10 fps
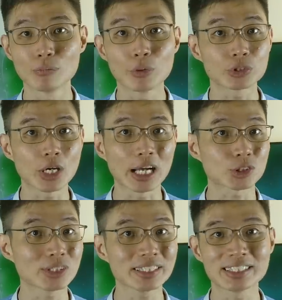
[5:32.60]
which
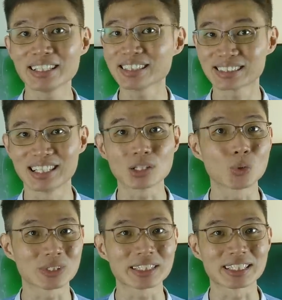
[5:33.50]
actually is a
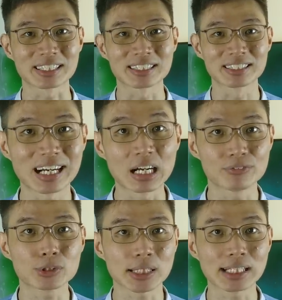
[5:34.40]
good thing. I
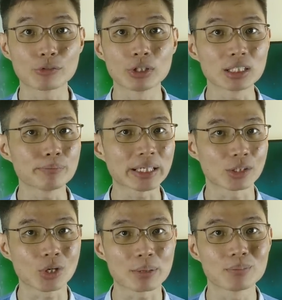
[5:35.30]
feel China really made
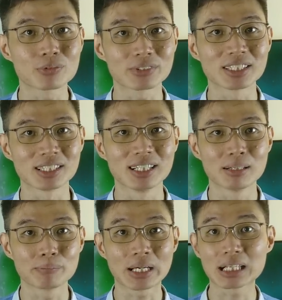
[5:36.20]
the right move here,
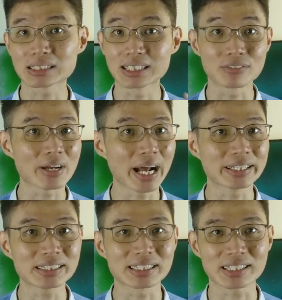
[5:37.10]
because if
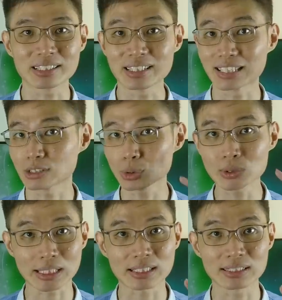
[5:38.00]
anything, there's two
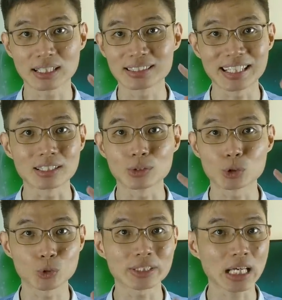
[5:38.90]
sectors that you
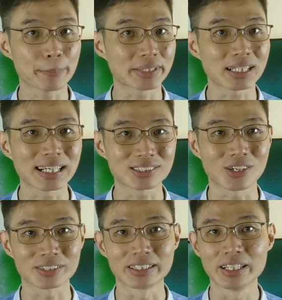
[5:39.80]
shouldn't capitalize
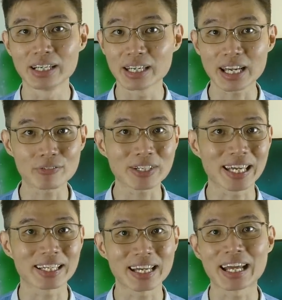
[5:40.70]
on:
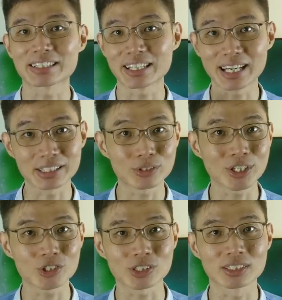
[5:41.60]
healthcare and
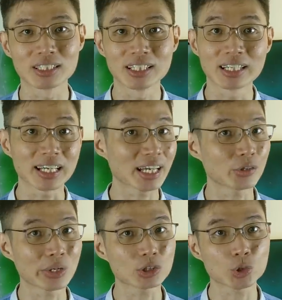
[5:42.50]
education.
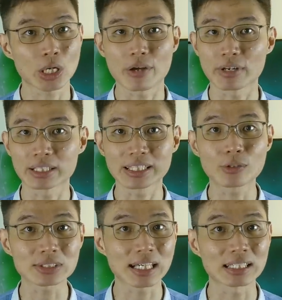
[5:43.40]
Everyone should have an
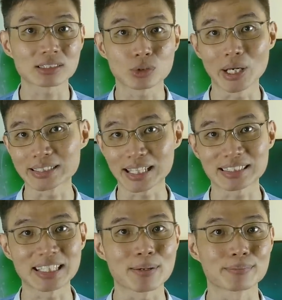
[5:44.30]
equal chance to
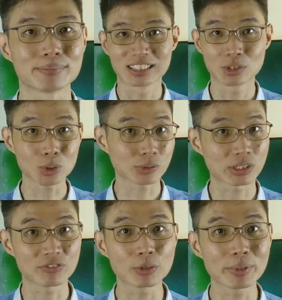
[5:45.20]
access them. Those are
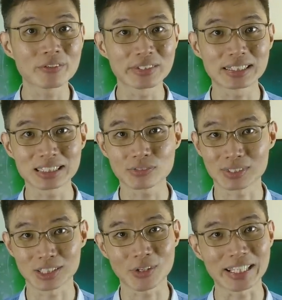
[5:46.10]
the few main reasons for
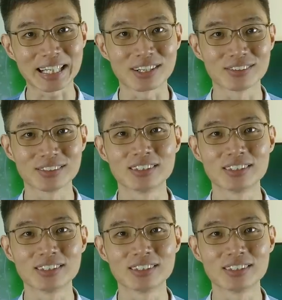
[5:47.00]
the crackdown,